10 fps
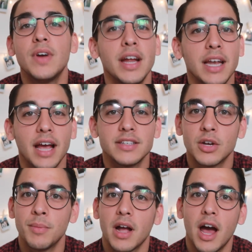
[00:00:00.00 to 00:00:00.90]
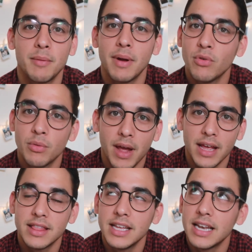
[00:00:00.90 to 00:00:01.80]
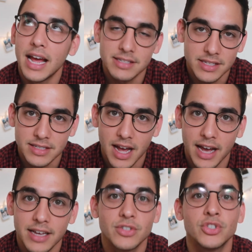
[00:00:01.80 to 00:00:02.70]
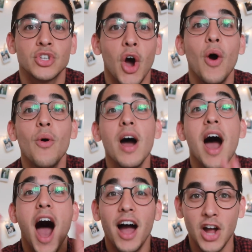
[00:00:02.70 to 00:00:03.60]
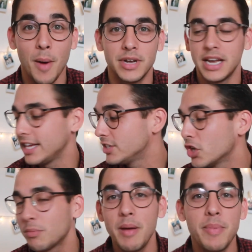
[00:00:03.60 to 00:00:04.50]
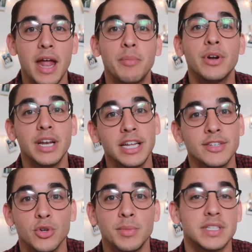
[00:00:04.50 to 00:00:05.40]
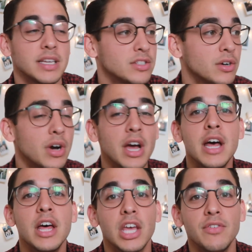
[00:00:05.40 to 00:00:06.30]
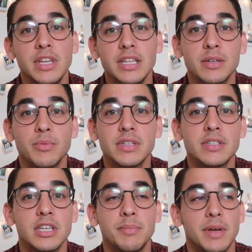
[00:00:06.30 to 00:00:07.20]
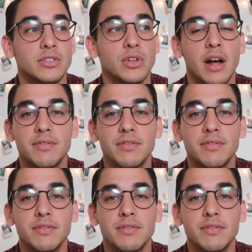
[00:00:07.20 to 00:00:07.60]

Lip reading: very nice, oh my god. And my roommate, the nicest guy. So accommodating. He took my bed, put it in his room. He's like, so if you need somewhere to sleep, like so you don't have